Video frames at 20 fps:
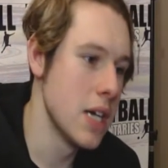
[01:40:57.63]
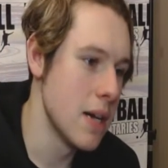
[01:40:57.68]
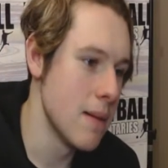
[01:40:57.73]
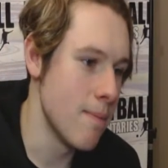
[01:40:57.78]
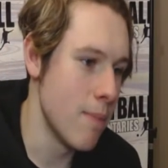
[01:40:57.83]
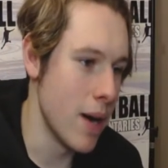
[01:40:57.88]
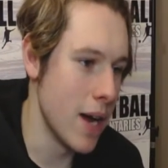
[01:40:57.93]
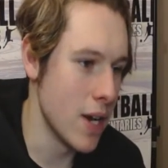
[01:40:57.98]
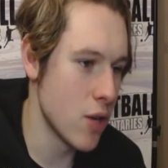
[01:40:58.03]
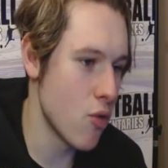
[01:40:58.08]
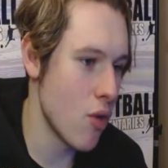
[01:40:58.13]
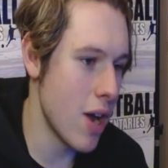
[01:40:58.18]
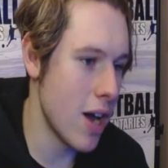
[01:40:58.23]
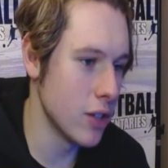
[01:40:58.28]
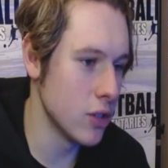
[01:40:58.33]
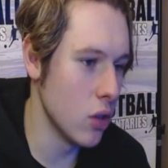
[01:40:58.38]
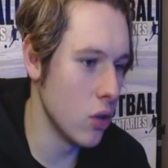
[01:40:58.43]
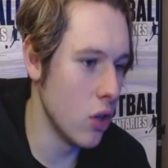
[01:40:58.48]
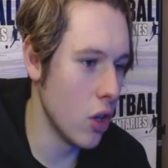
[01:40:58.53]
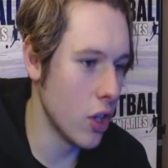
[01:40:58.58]
But as
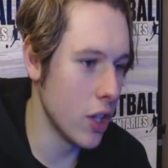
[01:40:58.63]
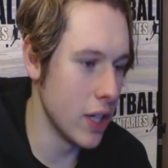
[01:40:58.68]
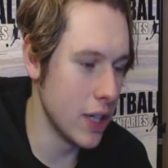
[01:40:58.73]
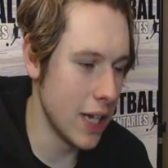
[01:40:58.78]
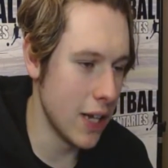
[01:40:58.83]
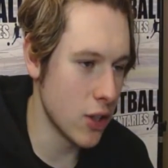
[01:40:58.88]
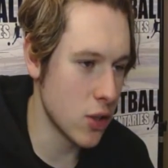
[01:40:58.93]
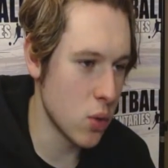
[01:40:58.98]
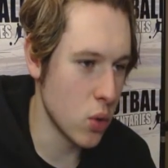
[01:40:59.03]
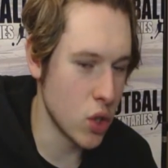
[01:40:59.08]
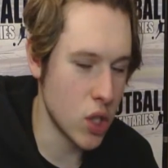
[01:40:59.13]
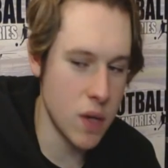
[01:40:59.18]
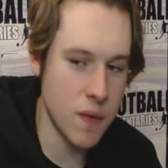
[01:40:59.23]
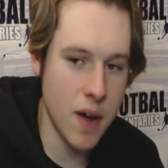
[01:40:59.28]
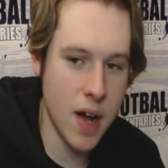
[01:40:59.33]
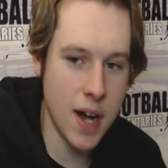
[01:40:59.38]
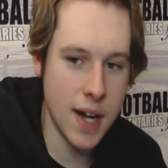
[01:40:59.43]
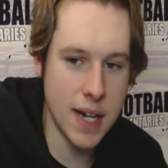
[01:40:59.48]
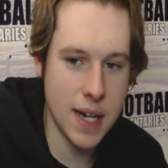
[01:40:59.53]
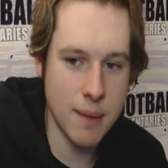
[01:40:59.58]
Ronaldo nodded it down towards
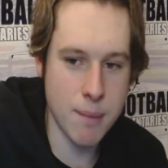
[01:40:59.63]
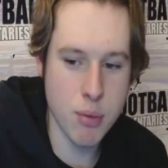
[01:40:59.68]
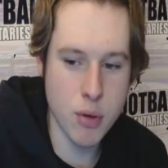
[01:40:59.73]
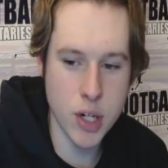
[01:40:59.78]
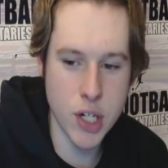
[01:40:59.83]
Cavani, I'm pretty